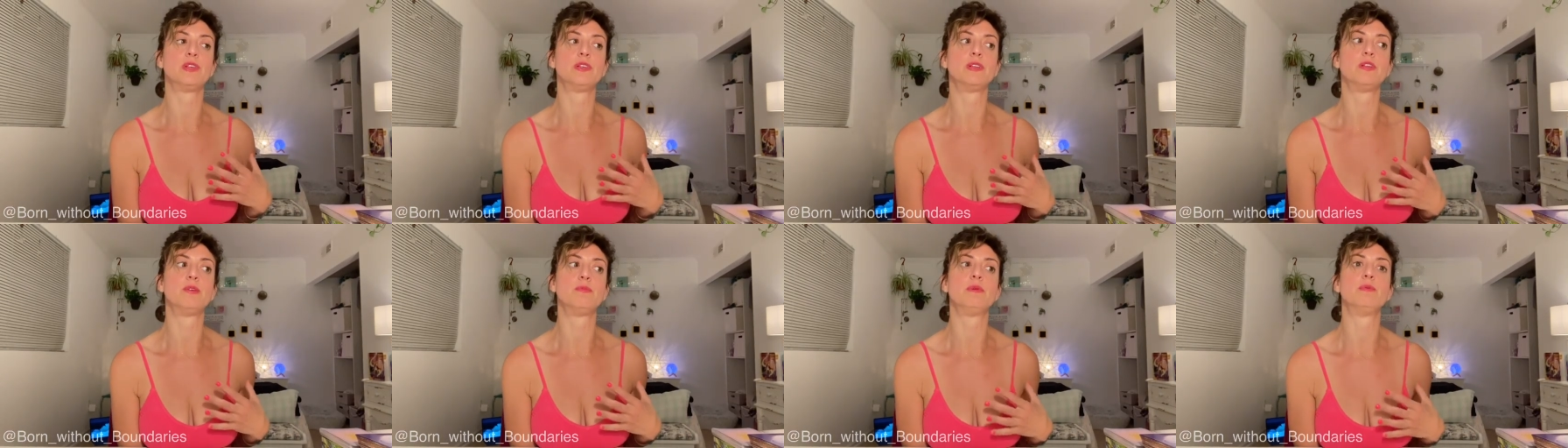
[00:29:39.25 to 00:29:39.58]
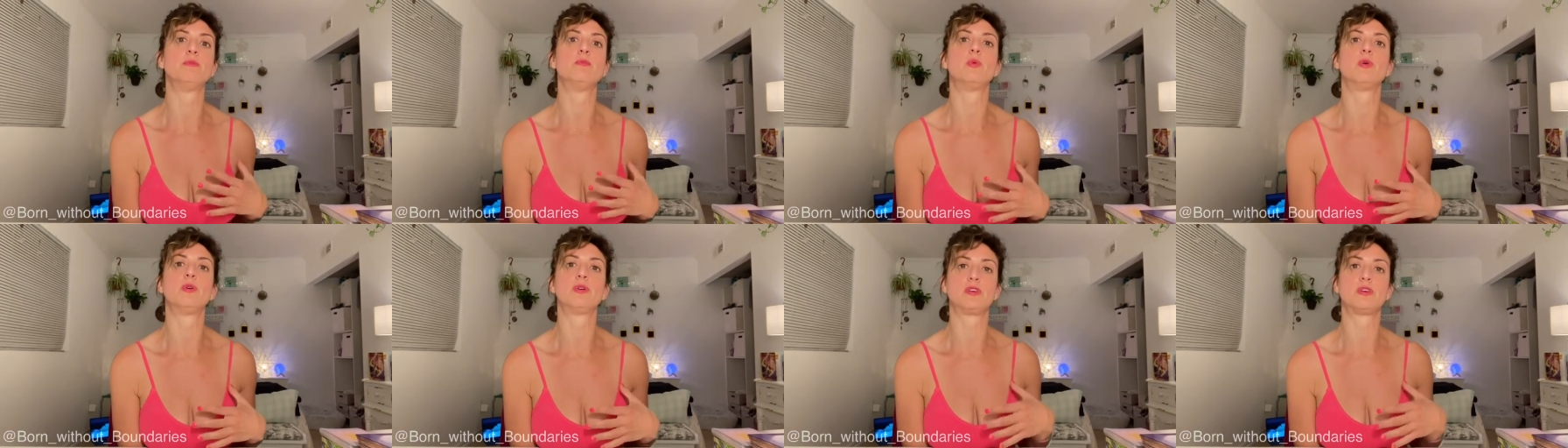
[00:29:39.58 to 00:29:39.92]
little bit
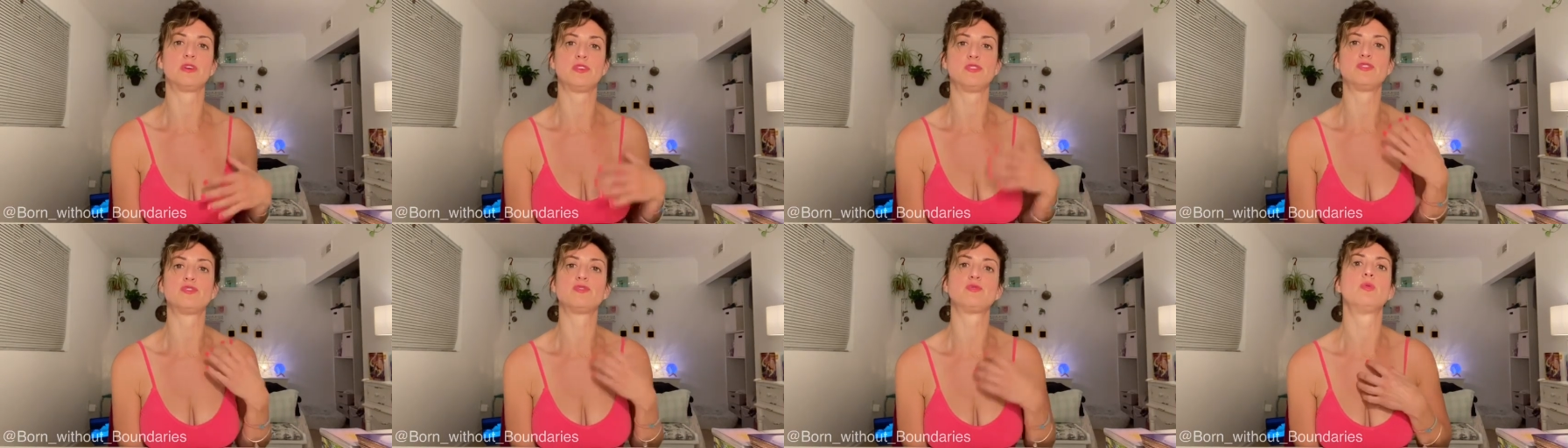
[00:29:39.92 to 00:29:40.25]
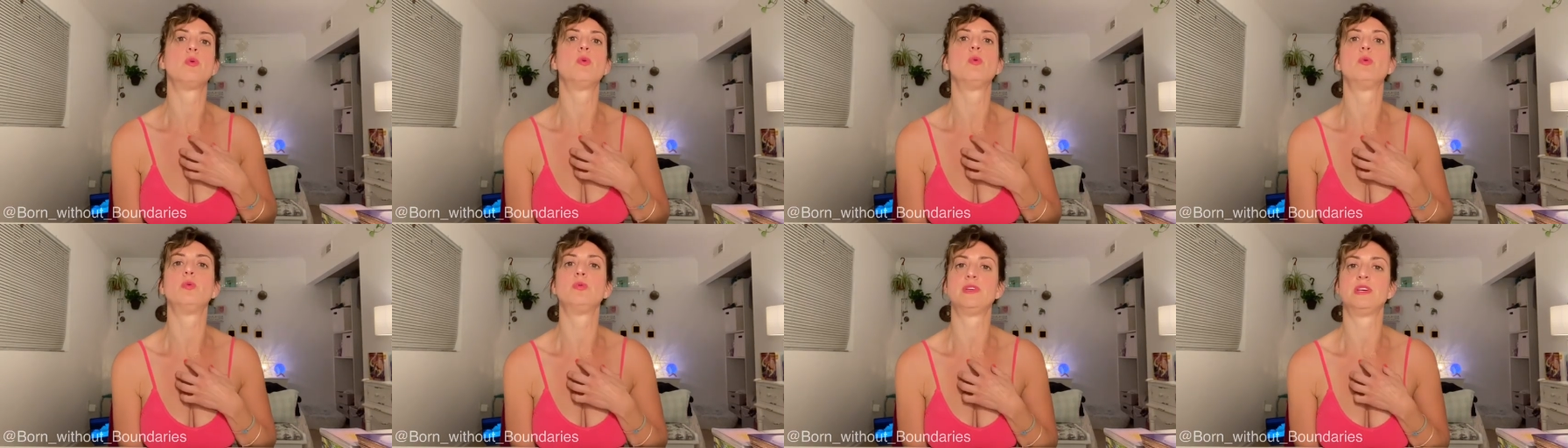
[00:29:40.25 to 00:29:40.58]
more
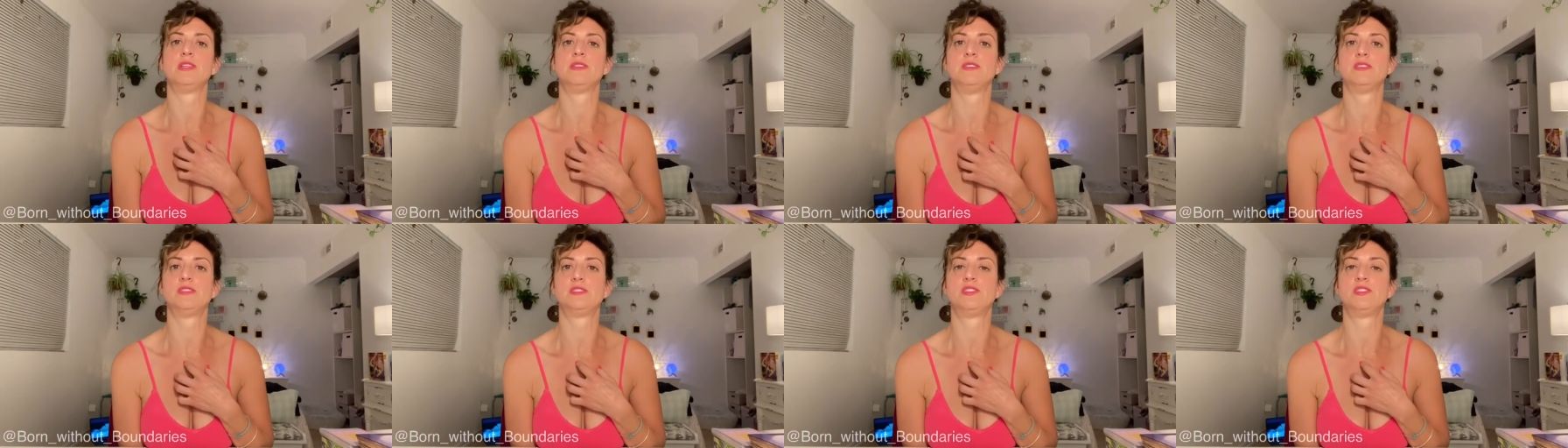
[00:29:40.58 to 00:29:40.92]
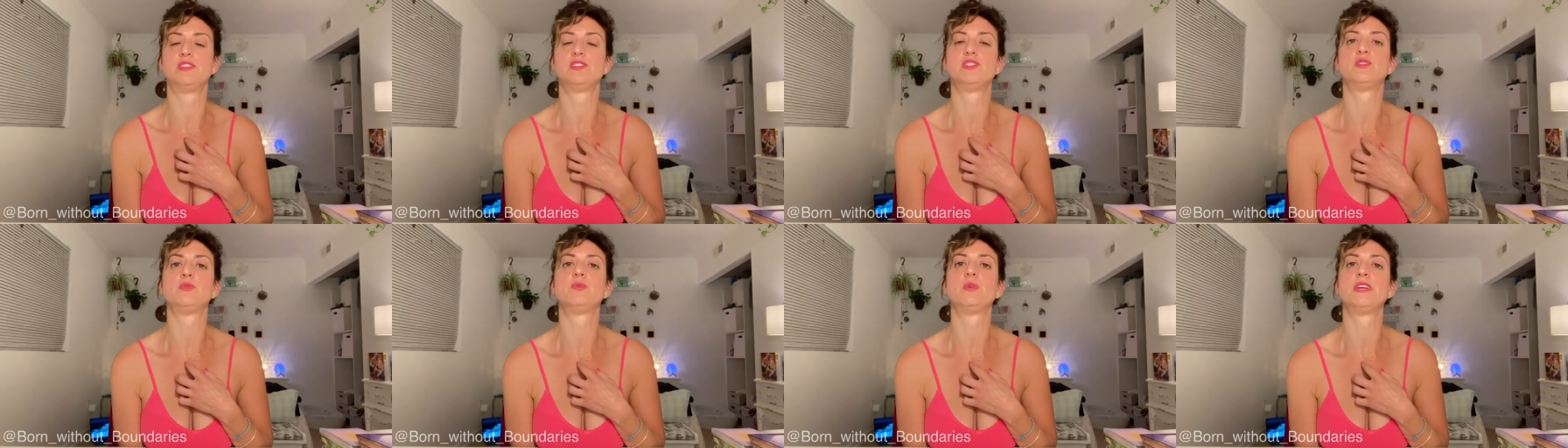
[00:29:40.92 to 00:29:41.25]
controlled in the
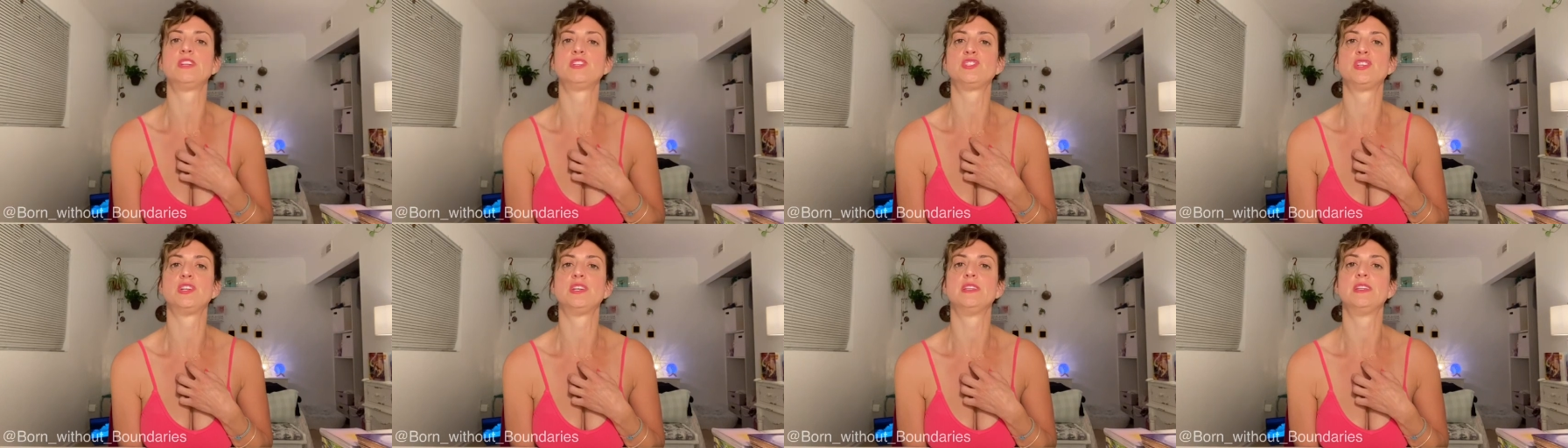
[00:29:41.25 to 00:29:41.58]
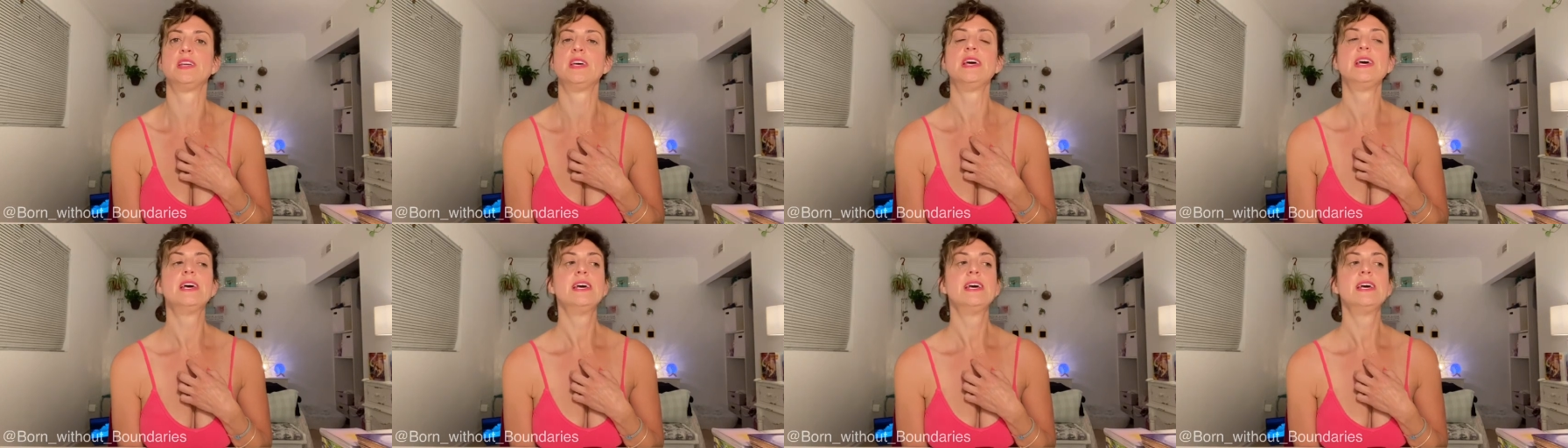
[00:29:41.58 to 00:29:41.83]
situation,